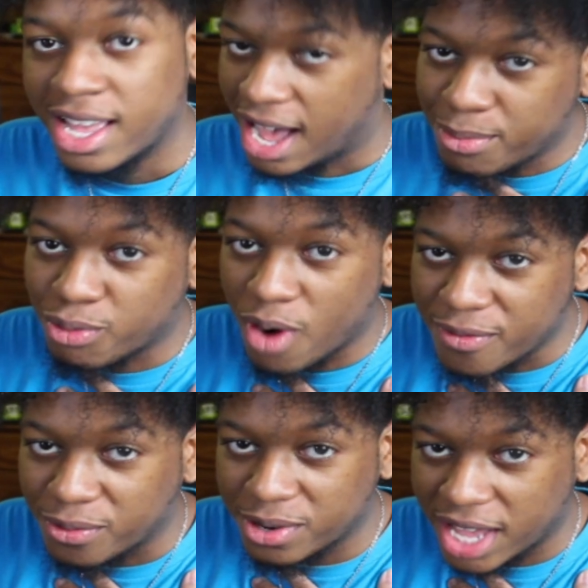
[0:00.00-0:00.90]
I'm
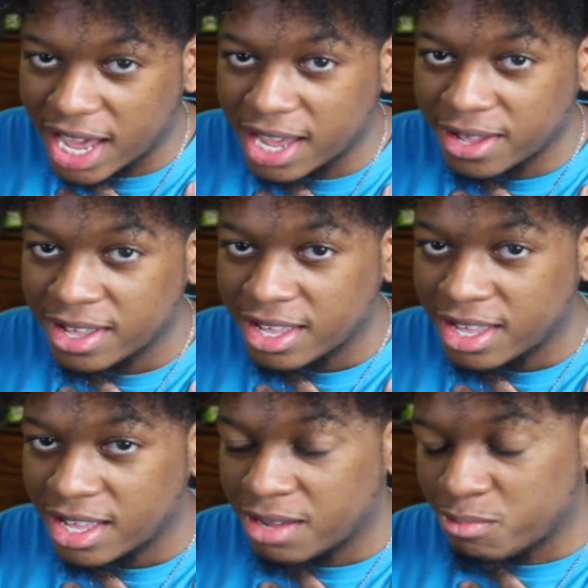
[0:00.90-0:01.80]
grateful, okay?
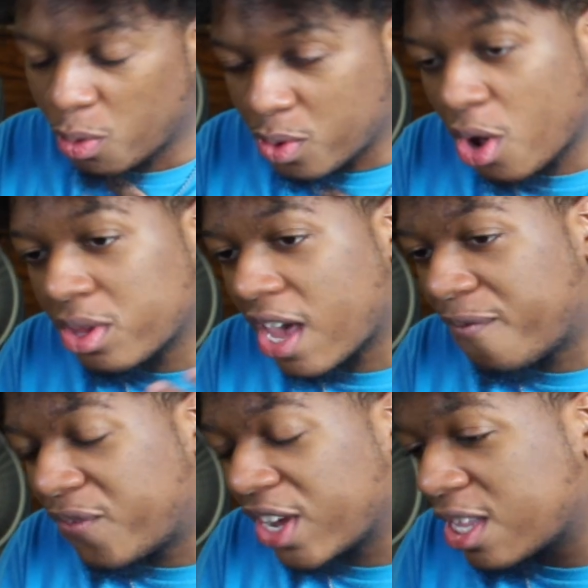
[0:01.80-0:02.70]
But we only
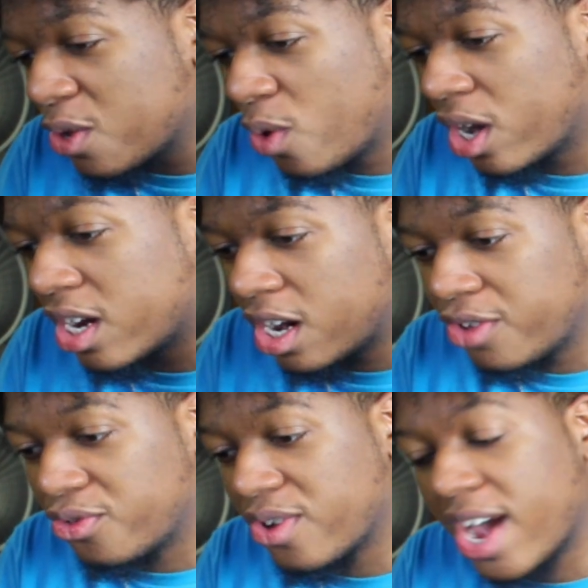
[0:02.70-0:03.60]
at
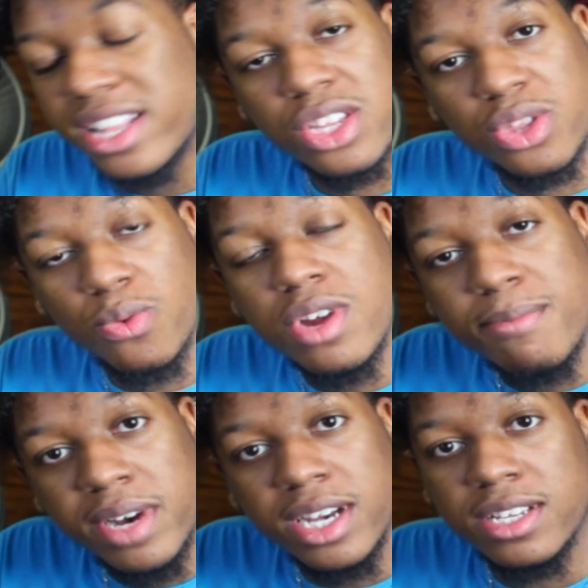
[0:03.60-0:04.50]
5,100 after three
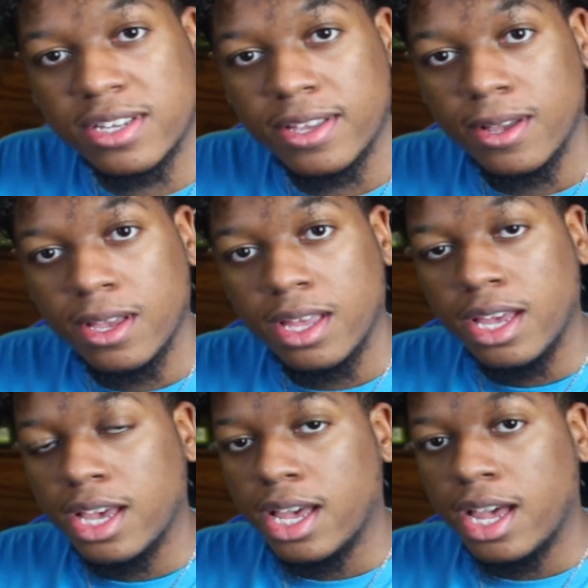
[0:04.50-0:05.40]
months.
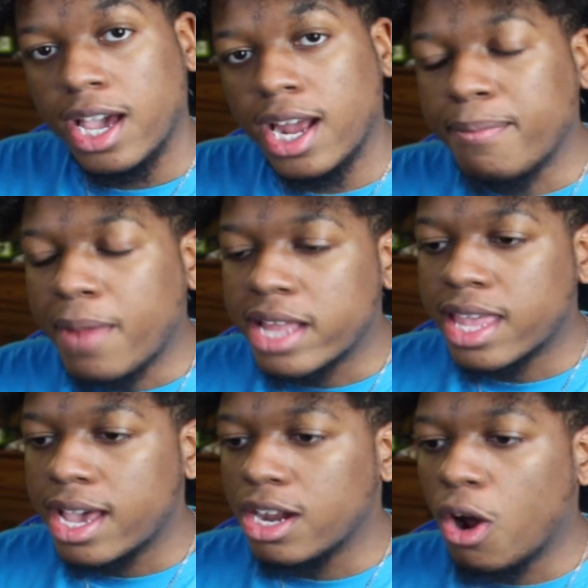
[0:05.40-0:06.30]
And I'm not
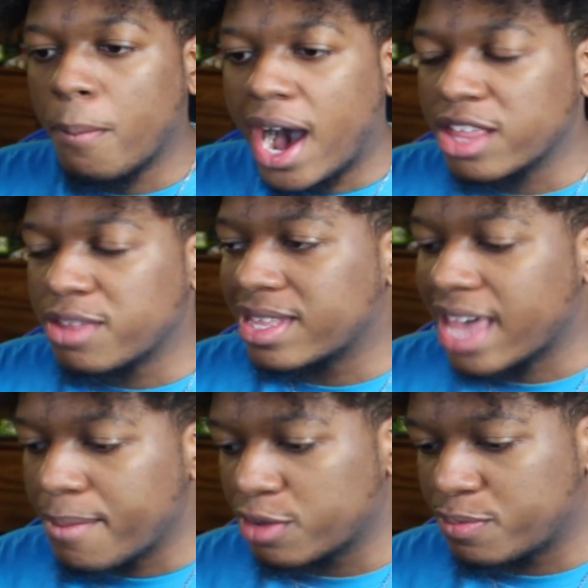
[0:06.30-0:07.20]
that it don't bother me
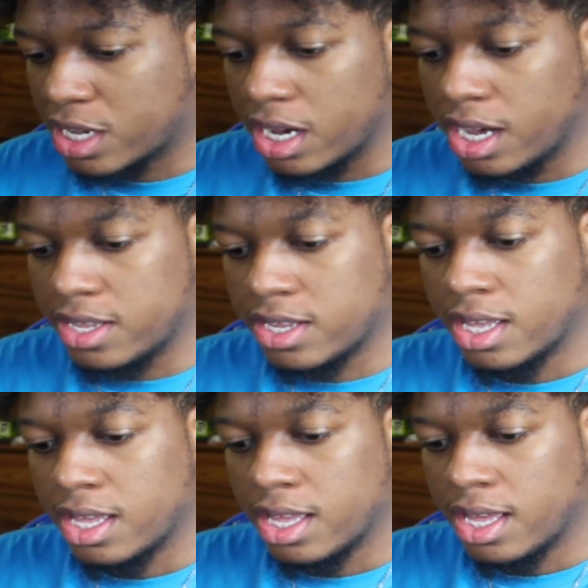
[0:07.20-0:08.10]
that much because
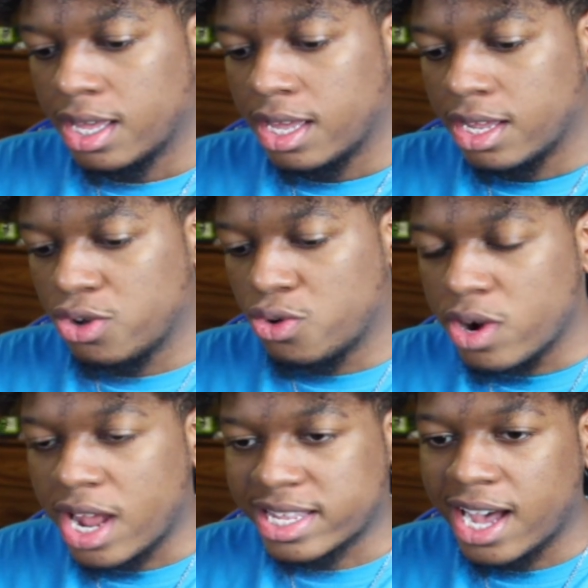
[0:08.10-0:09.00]

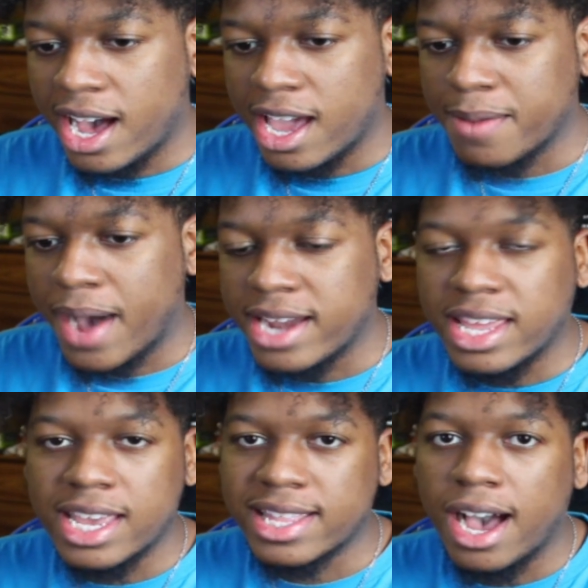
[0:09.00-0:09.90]
during that time I
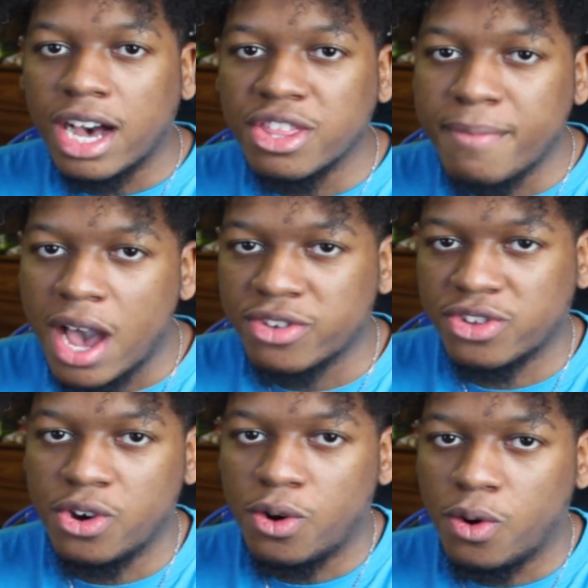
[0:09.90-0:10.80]
did hit that other
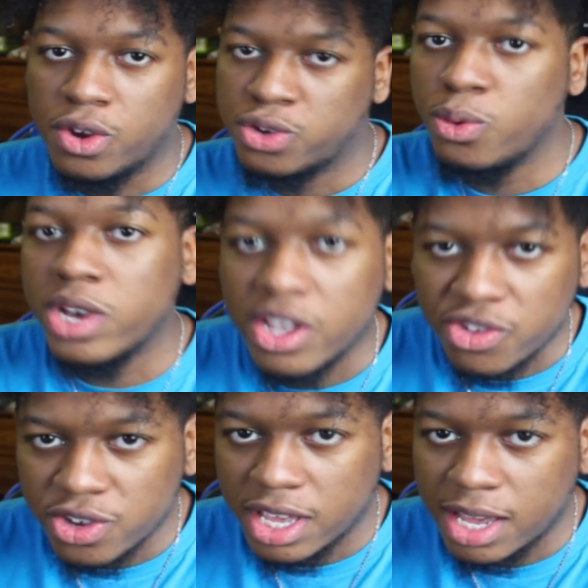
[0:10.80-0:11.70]
milestone on
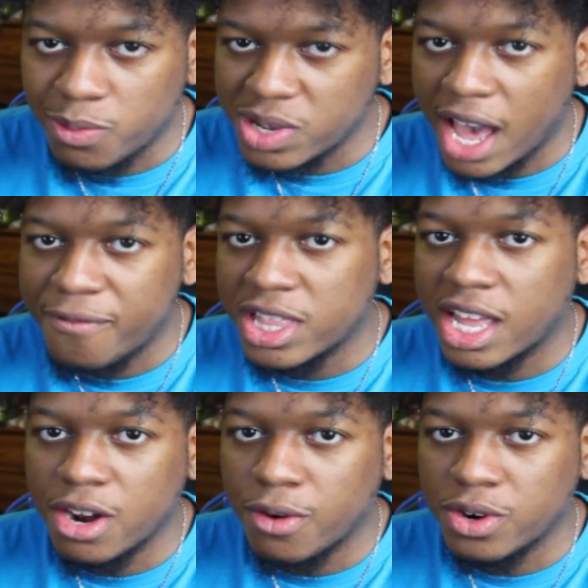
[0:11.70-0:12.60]
Twitch and we got
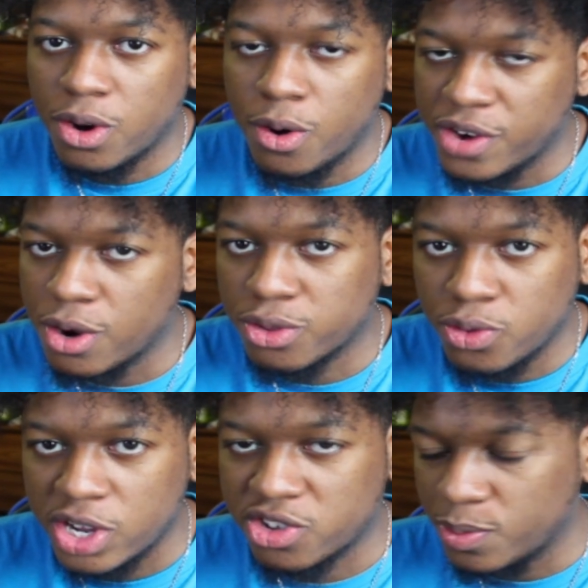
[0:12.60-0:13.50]
affiliated over, over there on
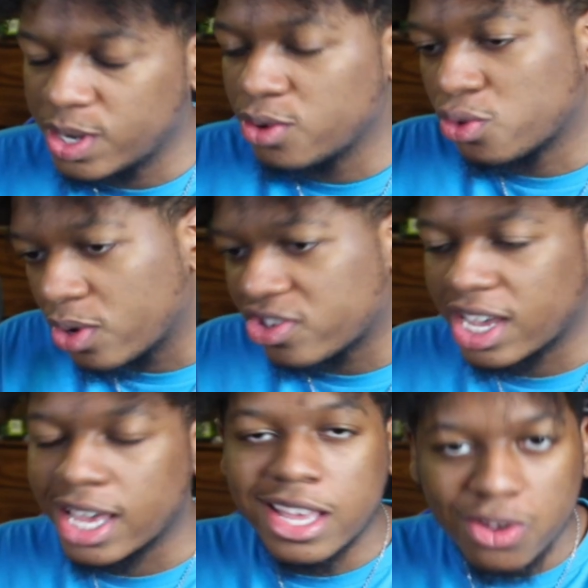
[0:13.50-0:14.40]
Twitch. So we do Twitch
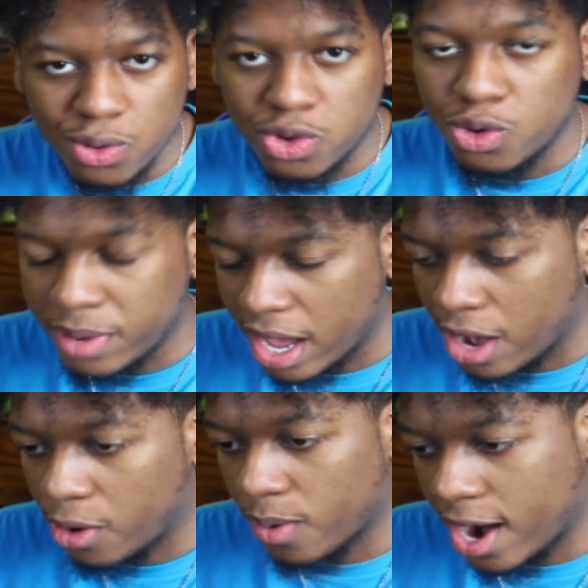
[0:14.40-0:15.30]
and YouTube
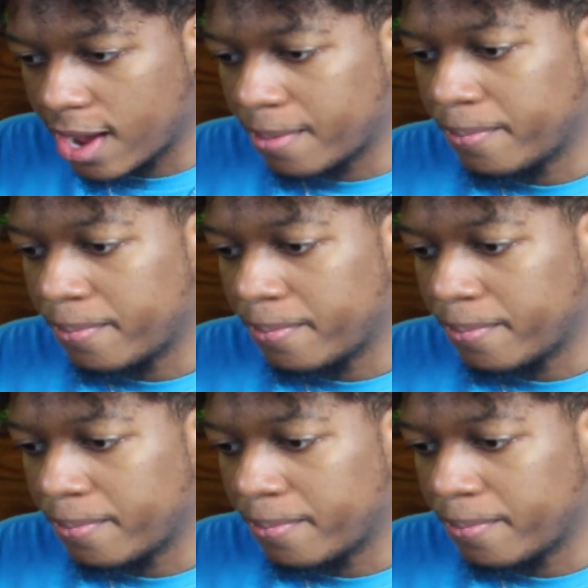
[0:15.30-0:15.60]
now, right?